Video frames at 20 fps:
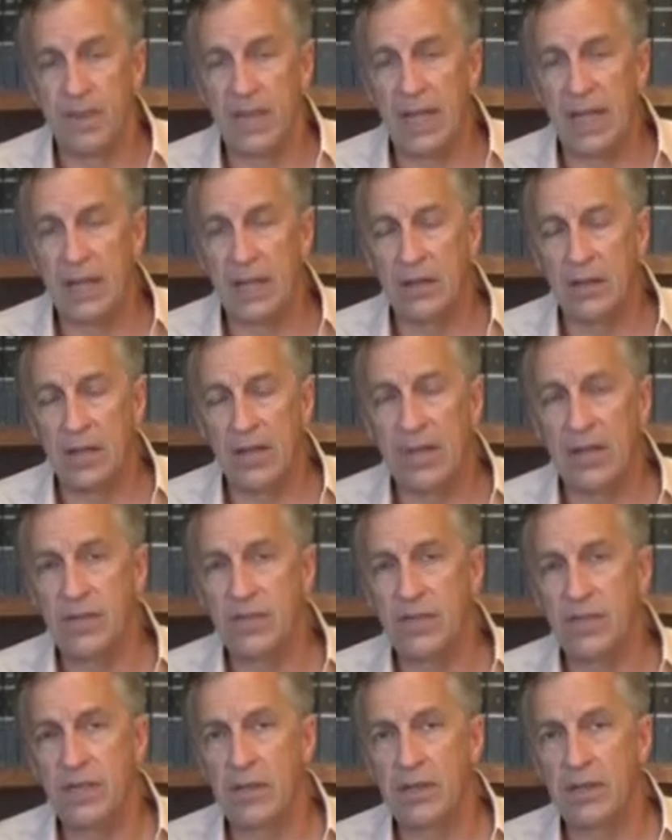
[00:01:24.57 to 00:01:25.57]
And
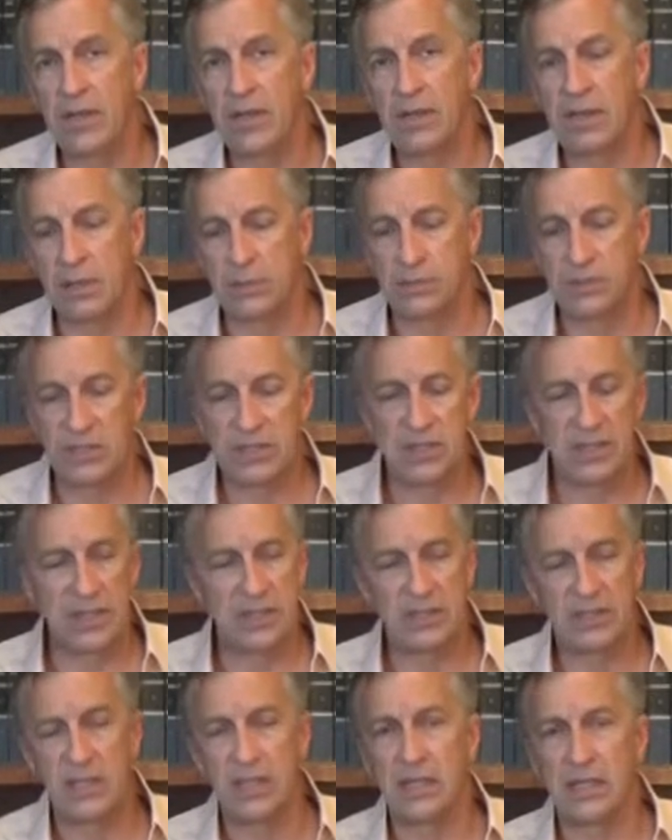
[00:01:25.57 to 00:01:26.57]
anything that comes in
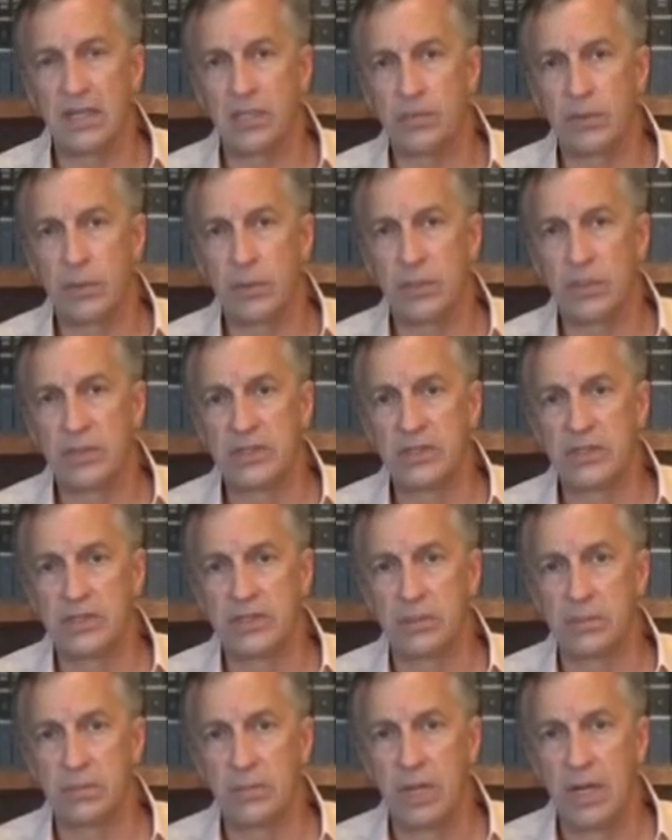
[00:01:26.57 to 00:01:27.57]
as any kind of a
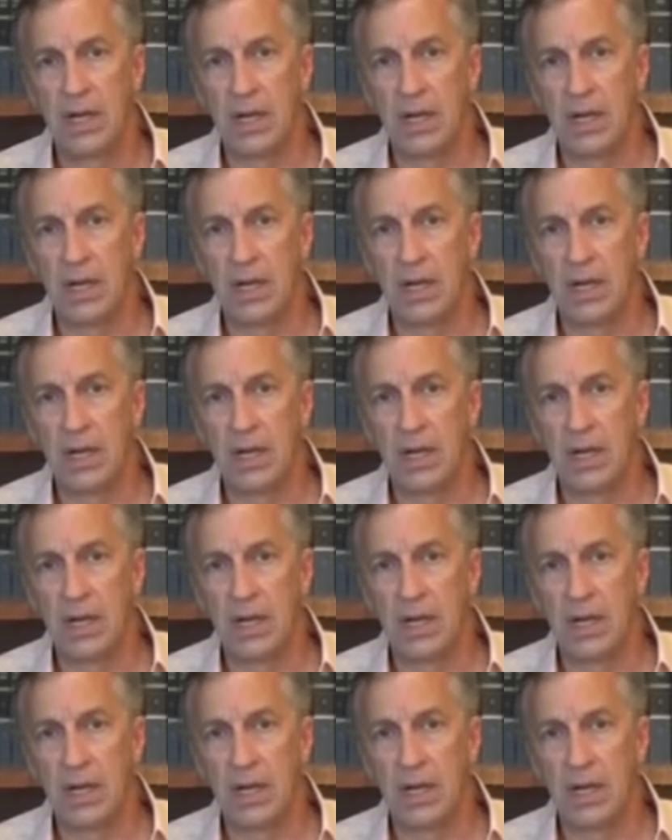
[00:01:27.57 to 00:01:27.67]
criticism